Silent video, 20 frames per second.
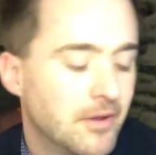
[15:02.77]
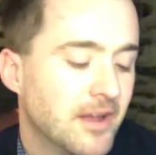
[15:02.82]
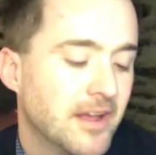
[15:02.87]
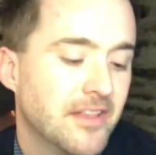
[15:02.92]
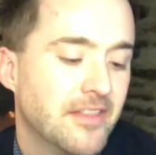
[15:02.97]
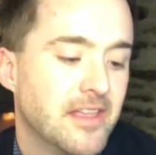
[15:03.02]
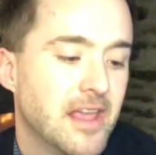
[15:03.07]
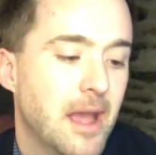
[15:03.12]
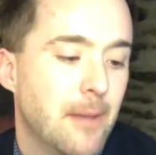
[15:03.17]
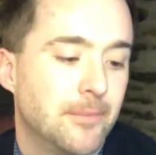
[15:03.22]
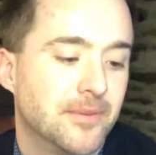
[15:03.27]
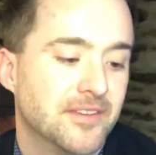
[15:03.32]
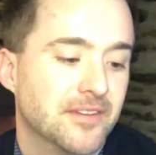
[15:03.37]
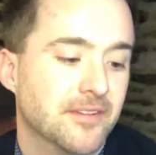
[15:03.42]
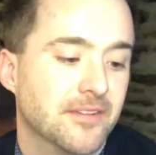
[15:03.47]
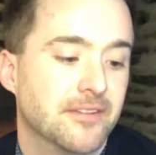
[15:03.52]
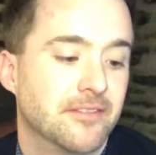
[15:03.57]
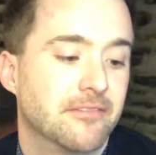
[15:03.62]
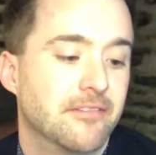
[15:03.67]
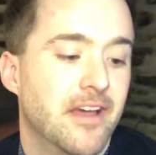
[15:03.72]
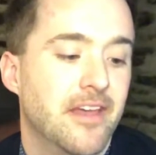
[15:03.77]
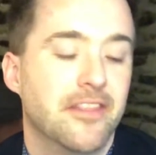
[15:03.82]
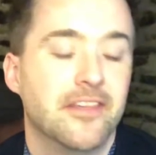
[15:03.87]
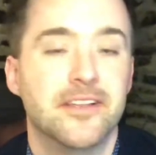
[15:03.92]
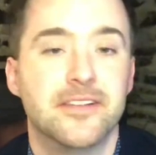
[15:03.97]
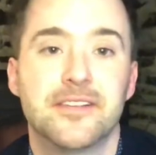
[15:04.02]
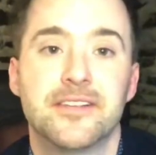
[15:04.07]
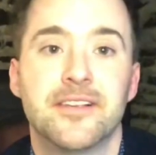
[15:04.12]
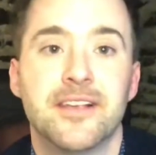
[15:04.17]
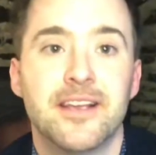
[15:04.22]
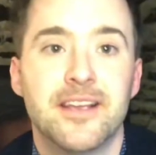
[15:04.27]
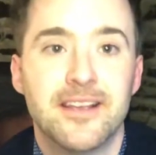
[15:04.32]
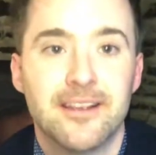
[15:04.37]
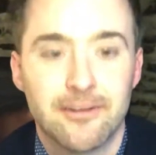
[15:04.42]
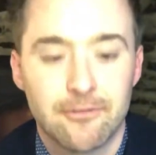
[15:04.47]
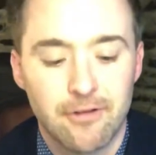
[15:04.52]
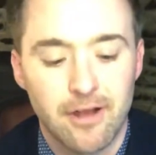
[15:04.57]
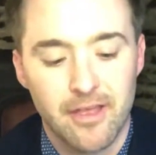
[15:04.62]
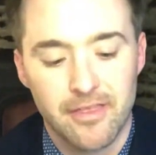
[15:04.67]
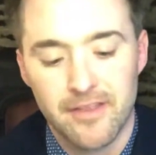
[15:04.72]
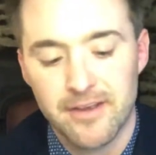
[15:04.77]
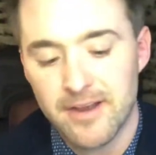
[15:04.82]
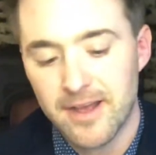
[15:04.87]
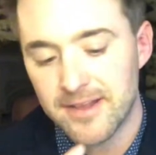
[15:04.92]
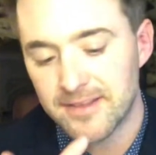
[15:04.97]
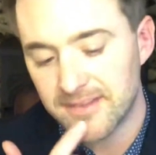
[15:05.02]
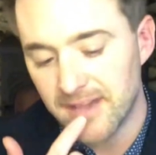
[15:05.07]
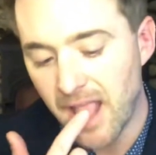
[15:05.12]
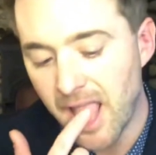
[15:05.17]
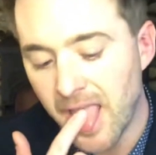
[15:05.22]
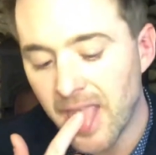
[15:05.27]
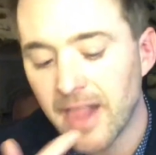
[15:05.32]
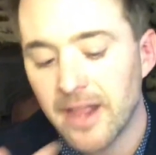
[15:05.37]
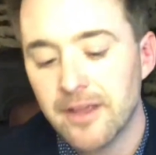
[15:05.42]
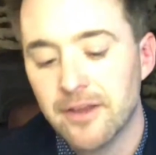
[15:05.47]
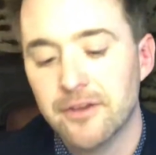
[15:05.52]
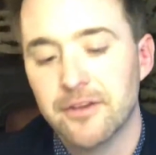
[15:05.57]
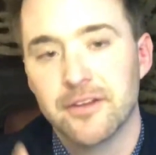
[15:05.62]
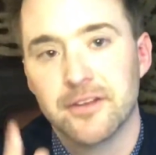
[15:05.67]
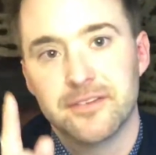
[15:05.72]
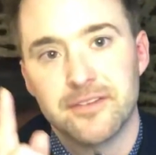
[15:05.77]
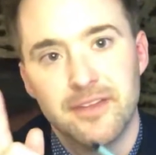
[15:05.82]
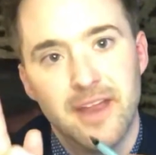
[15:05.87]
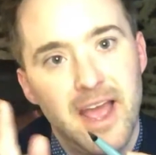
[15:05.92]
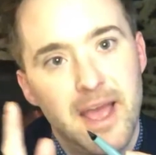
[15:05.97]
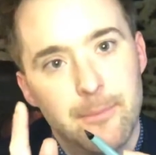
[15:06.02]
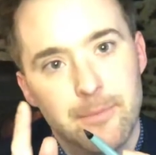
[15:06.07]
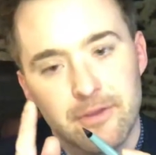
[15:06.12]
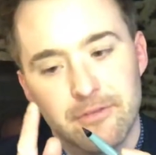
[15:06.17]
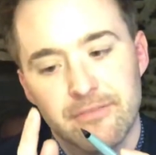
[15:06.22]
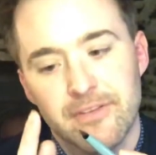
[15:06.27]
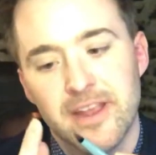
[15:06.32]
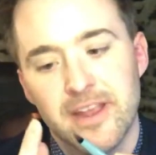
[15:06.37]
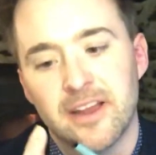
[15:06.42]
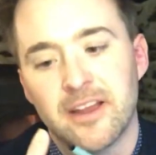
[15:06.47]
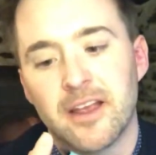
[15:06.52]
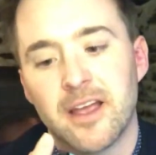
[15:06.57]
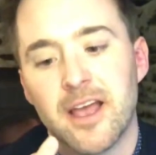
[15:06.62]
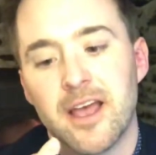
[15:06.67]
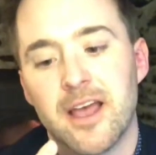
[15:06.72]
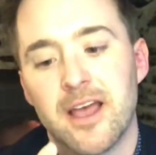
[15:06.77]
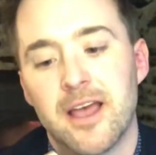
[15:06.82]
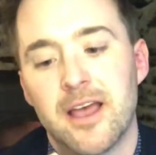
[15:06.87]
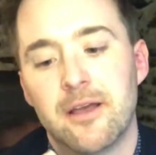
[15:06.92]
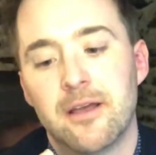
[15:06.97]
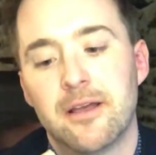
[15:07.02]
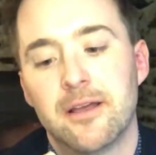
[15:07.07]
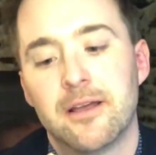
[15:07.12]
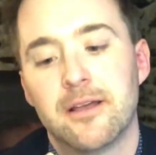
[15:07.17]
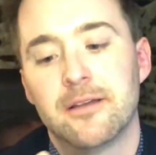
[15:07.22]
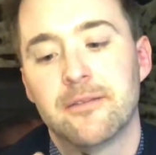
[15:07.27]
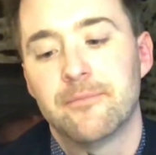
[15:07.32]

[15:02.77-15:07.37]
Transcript: and the absent feathers rather nicely. You just dab your finger,